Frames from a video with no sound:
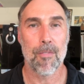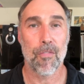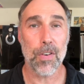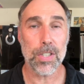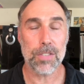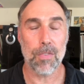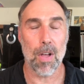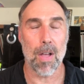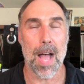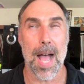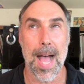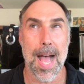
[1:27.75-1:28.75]
First of
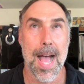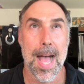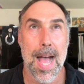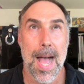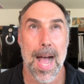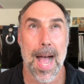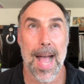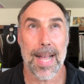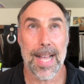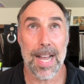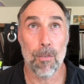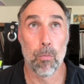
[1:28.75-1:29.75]
all, I
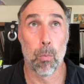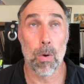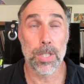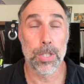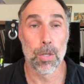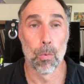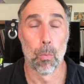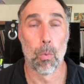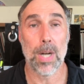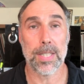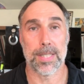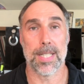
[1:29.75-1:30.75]
kind of wonder
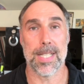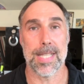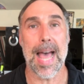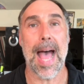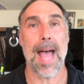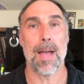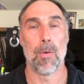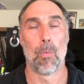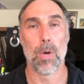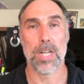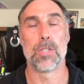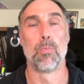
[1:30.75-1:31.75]
what does
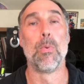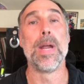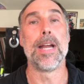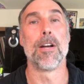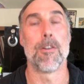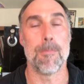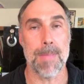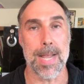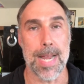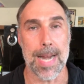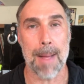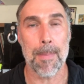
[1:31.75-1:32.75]
weird
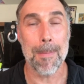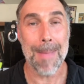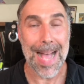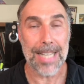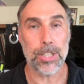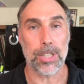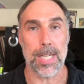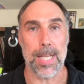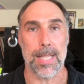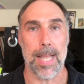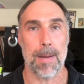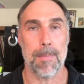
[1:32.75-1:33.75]
mean? I'm
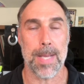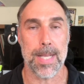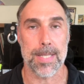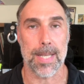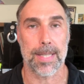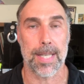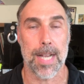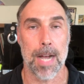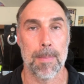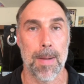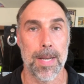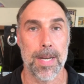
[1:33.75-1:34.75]
imagining that it means like they
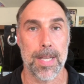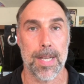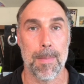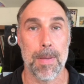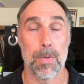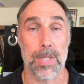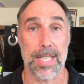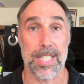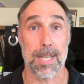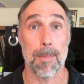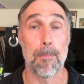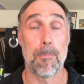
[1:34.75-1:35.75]
come in with like
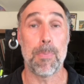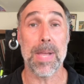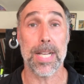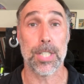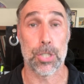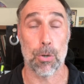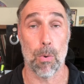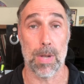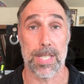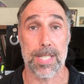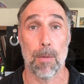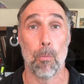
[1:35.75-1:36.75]
some big
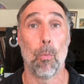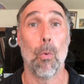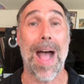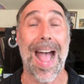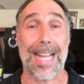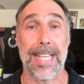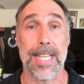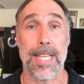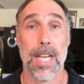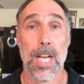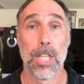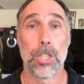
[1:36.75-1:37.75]
choice, some
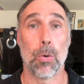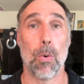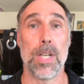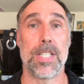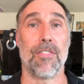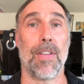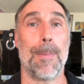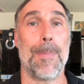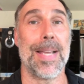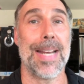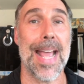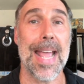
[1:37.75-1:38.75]
wacky choice of like
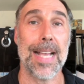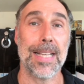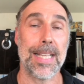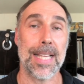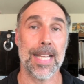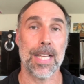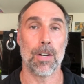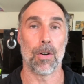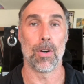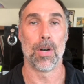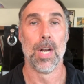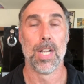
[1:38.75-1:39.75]
being alien
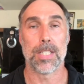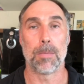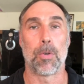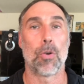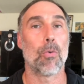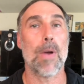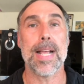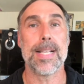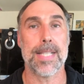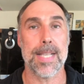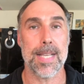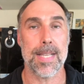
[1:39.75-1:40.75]
or some
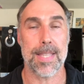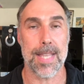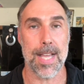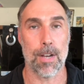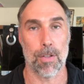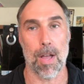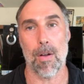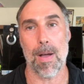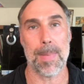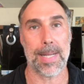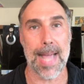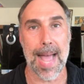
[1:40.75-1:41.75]
crazy thing, or oh,
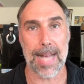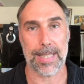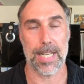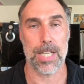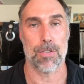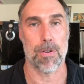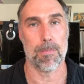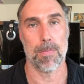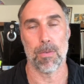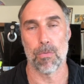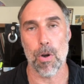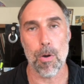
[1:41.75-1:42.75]
I'm a cactus or I'm
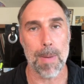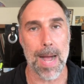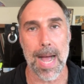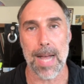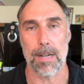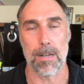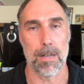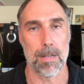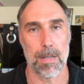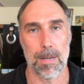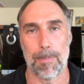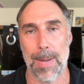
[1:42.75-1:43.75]
a robot
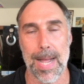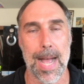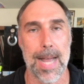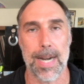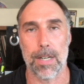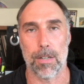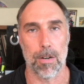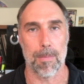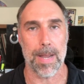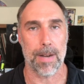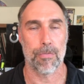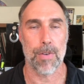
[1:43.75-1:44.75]
or bionic or
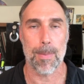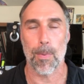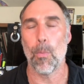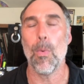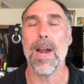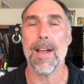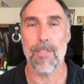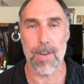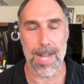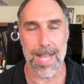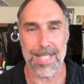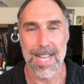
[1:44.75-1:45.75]
made of rubber, whatever
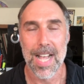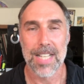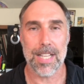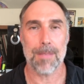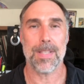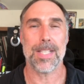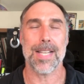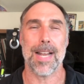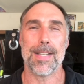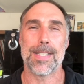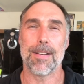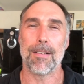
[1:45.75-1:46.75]
it is. Something that's
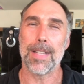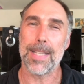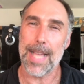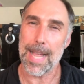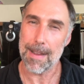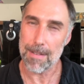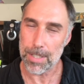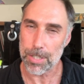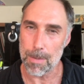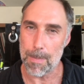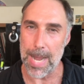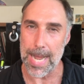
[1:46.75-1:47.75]
not necessarily
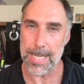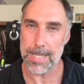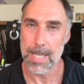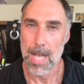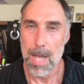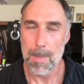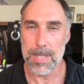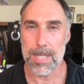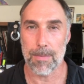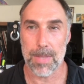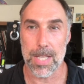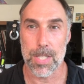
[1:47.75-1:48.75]
character-based, but
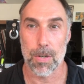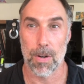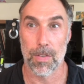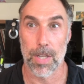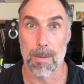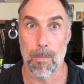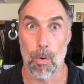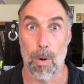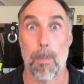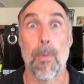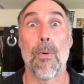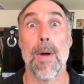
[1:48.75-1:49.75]
something that's sort of a little
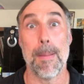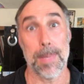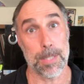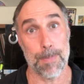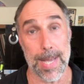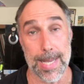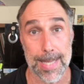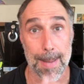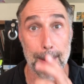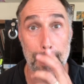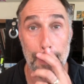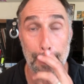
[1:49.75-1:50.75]
more premise-based.
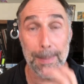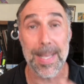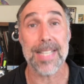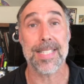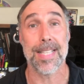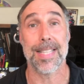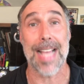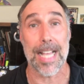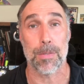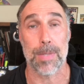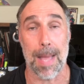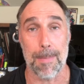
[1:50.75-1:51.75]
I'm guessing that
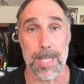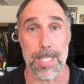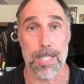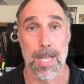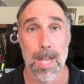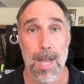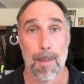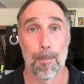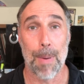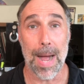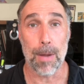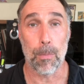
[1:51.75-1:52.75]
that's what that means
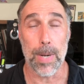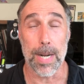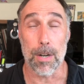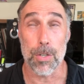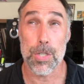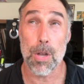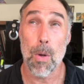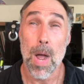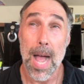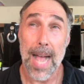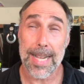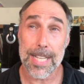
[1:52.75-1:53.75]
by weird. So
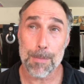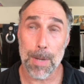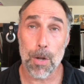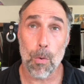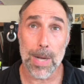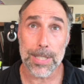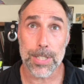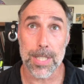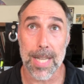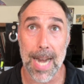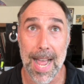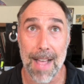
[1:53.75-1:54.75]
I guess my
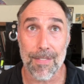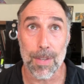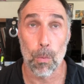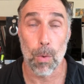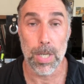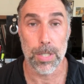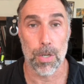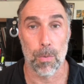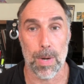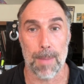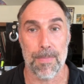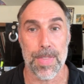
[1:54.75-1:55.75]
question that I have to wonder
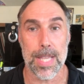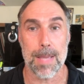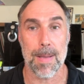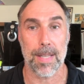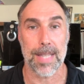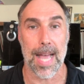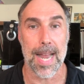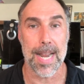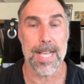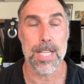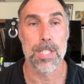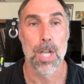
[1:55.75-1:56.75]
when I'm thinking about that
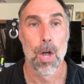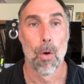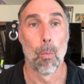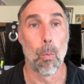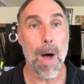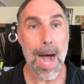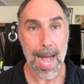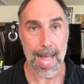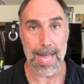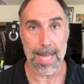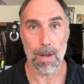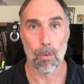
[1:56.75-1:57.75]
is
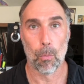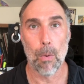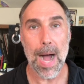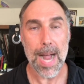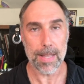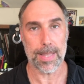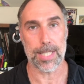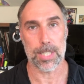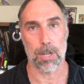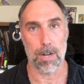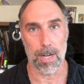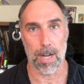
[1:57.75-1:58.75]
why? Why are they
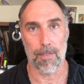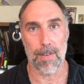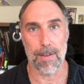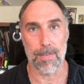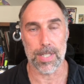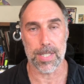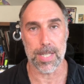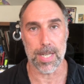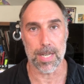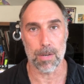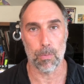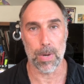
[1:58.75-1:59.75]
starting off every
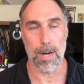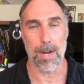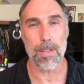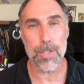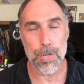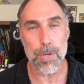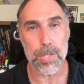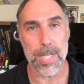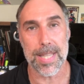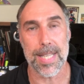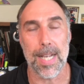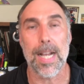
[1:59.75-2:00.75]
scene weird? And there's usually,
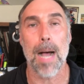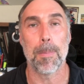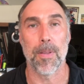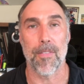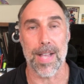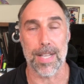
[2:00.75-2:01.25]
I think, a couple of